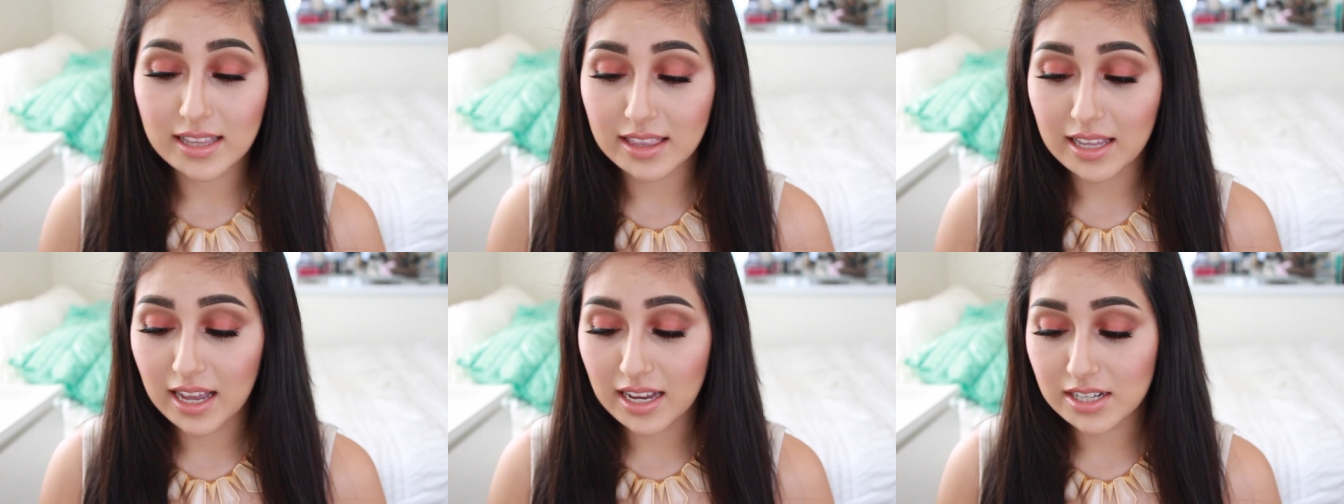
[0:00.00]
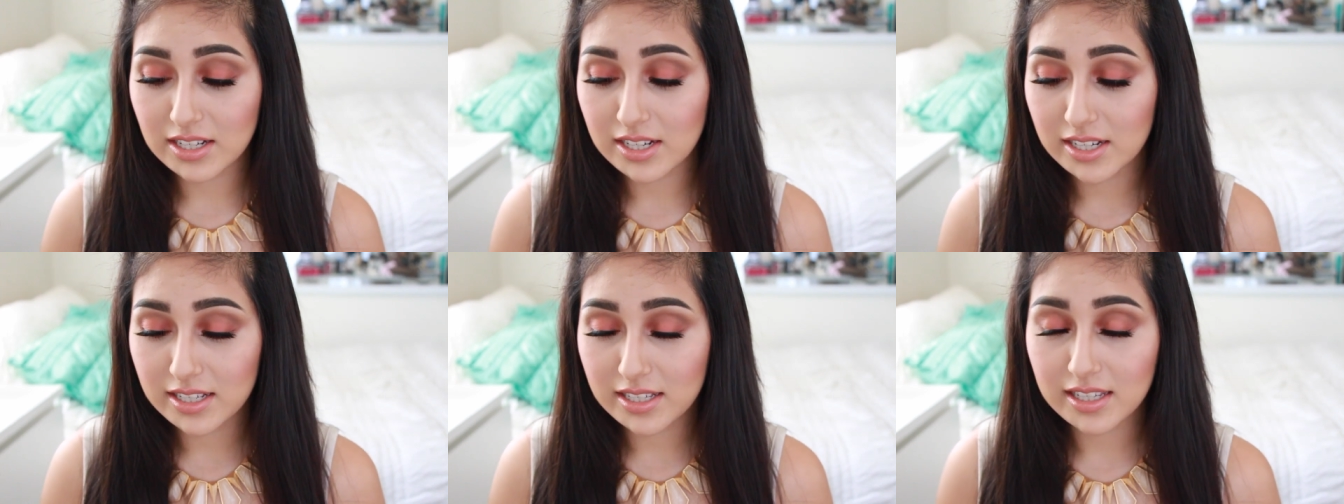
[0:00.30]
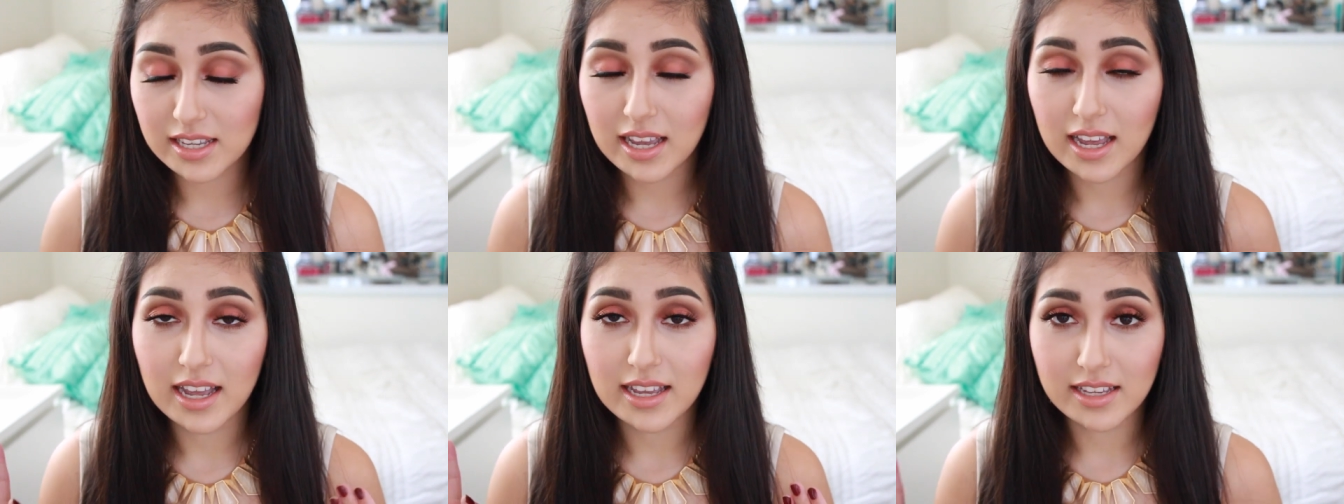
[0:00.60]
lashes,
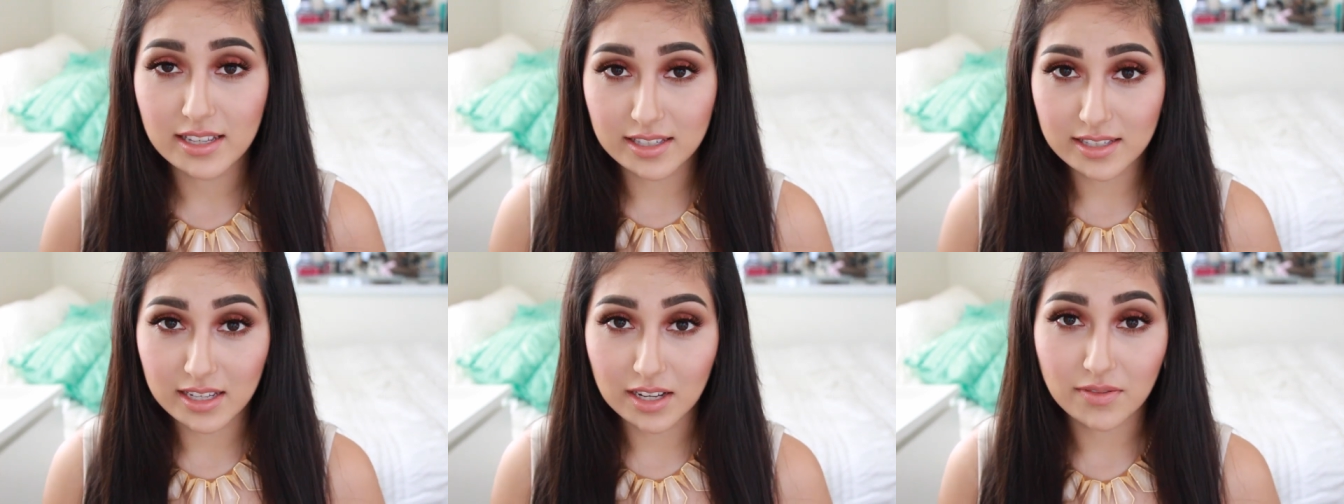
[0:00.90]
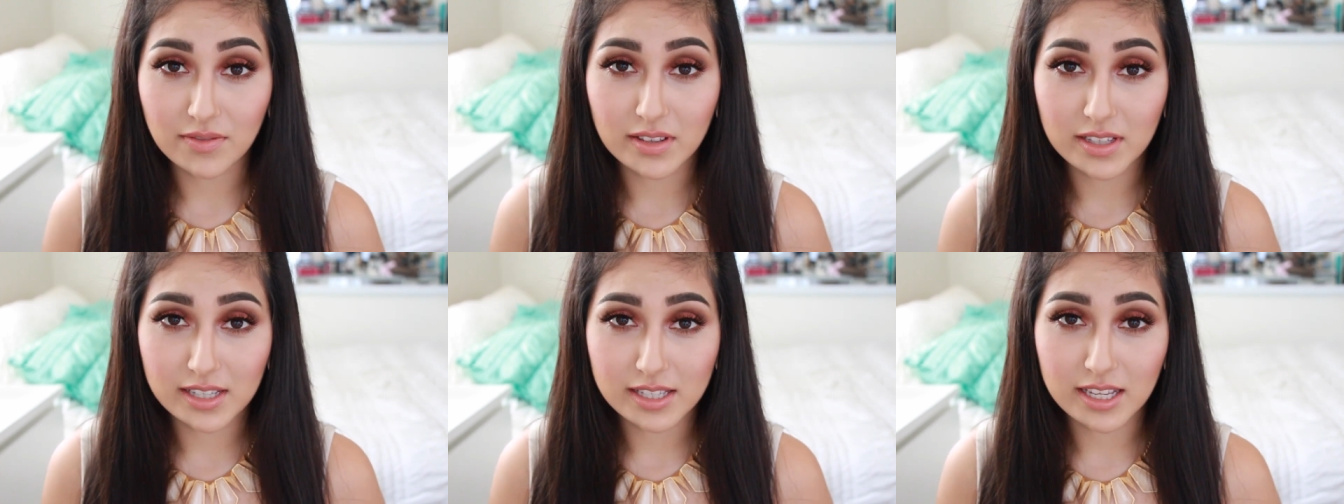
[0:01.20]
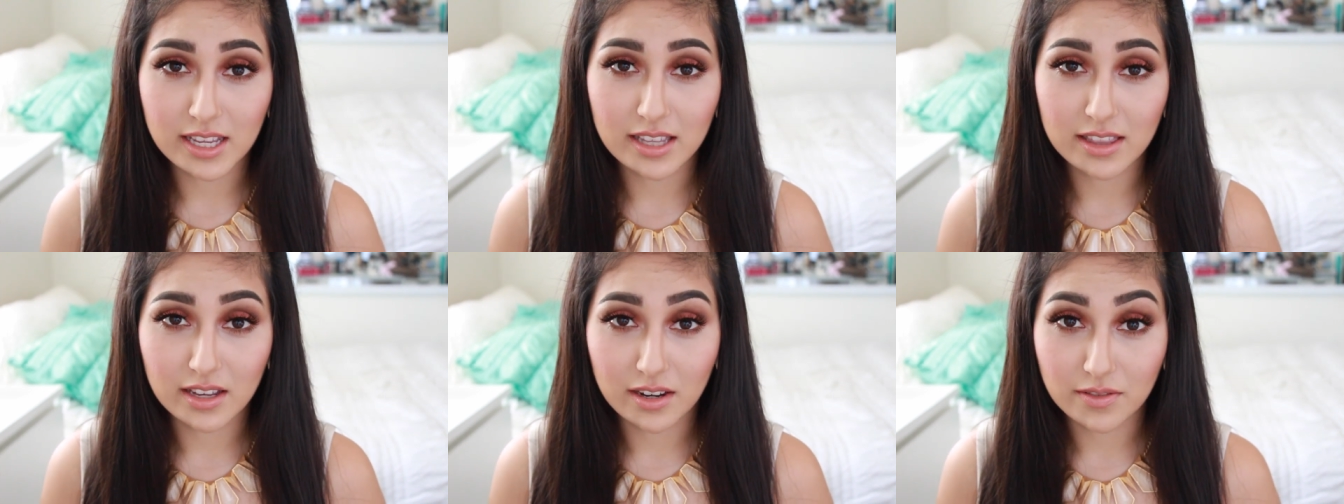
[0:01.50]
I can definitely
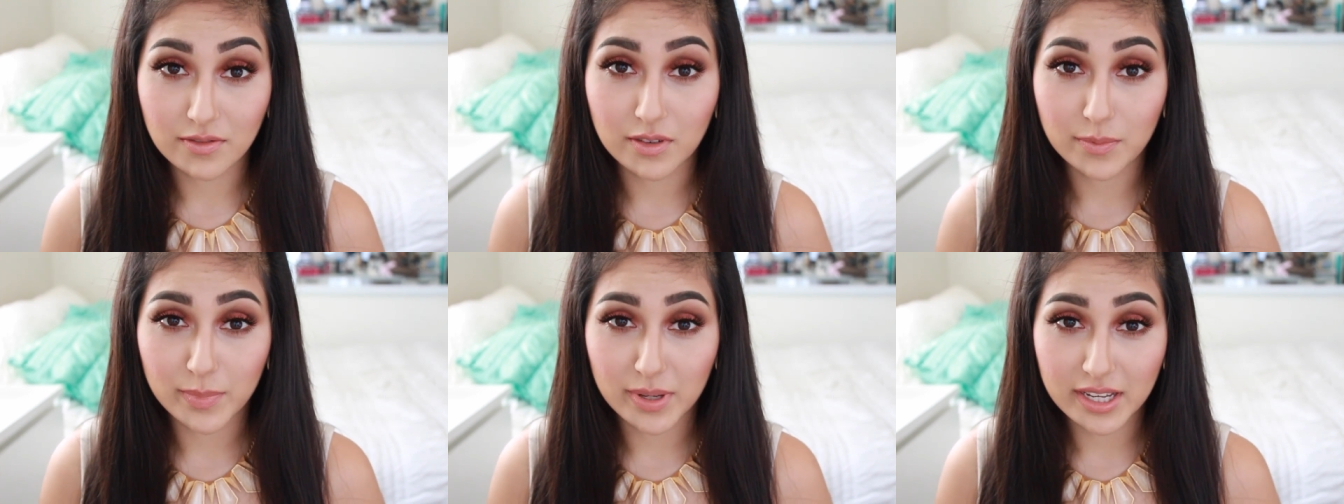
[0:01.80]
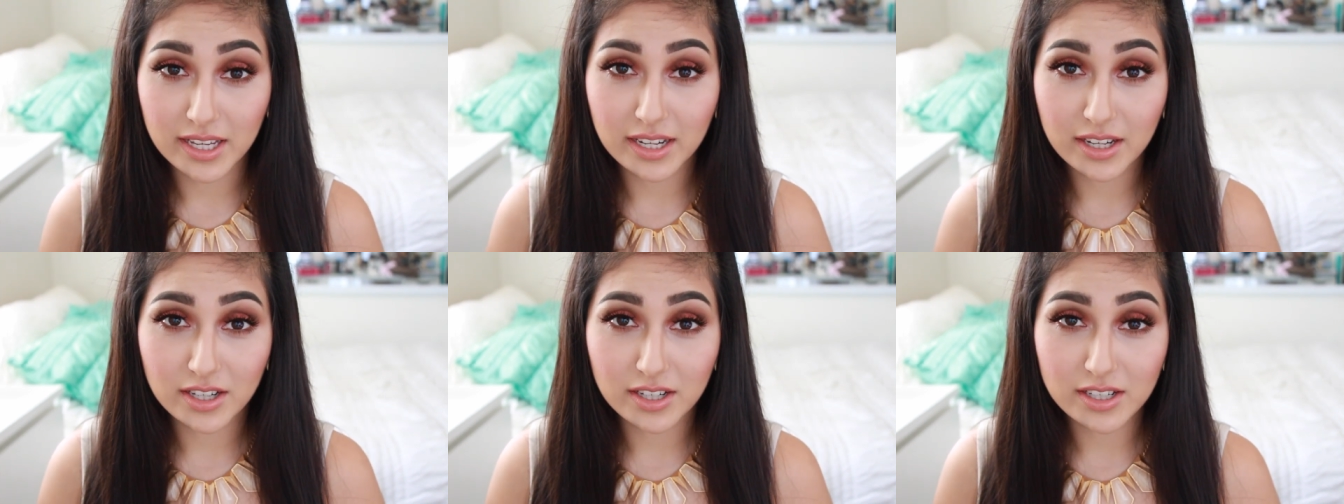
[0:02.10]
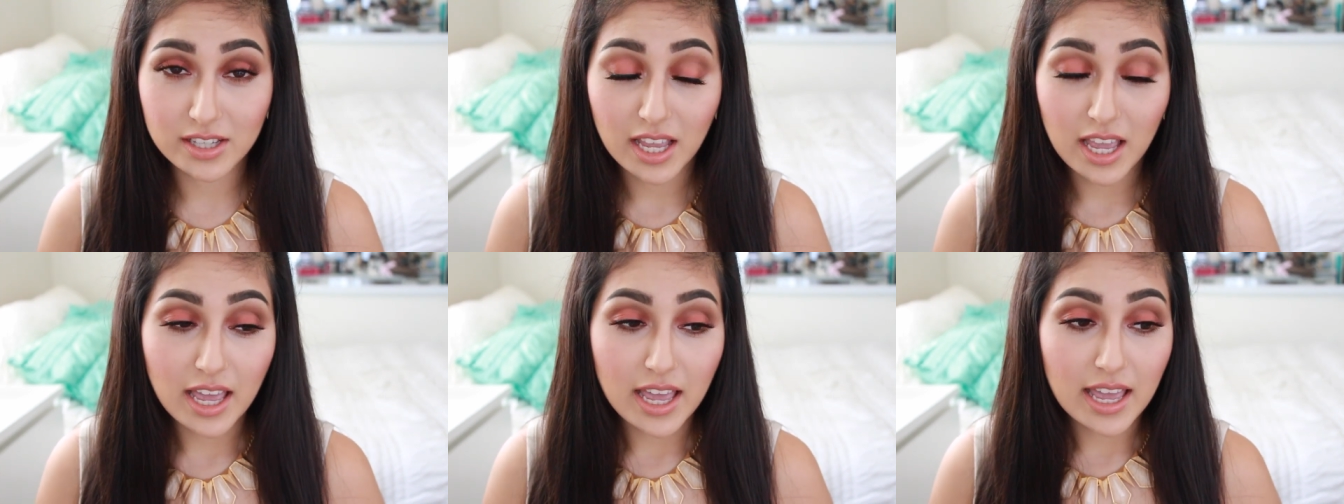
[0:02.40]
say they are for
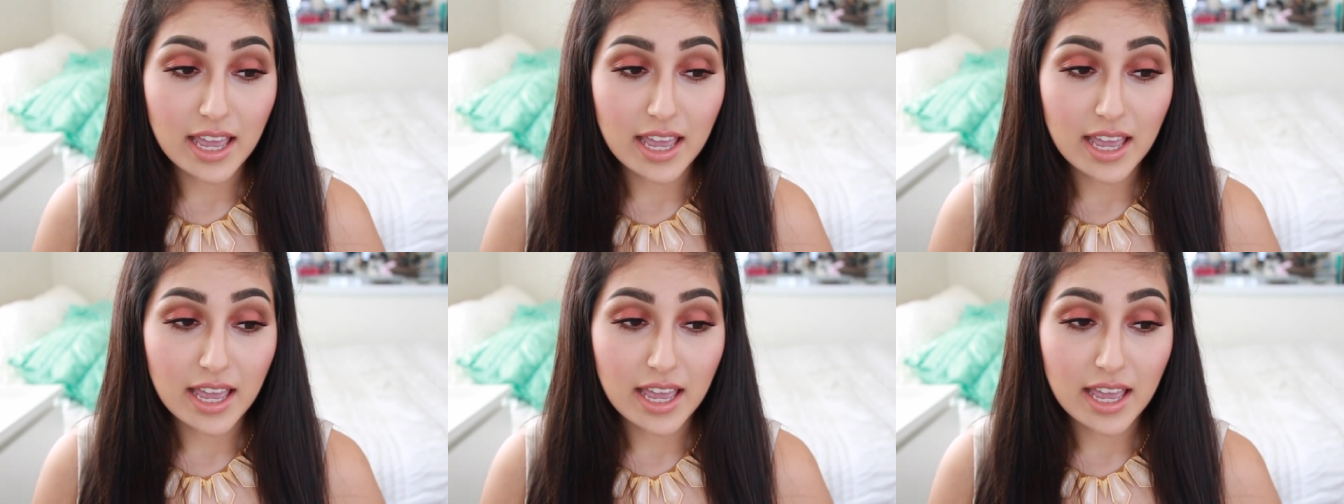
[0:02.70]
beginners.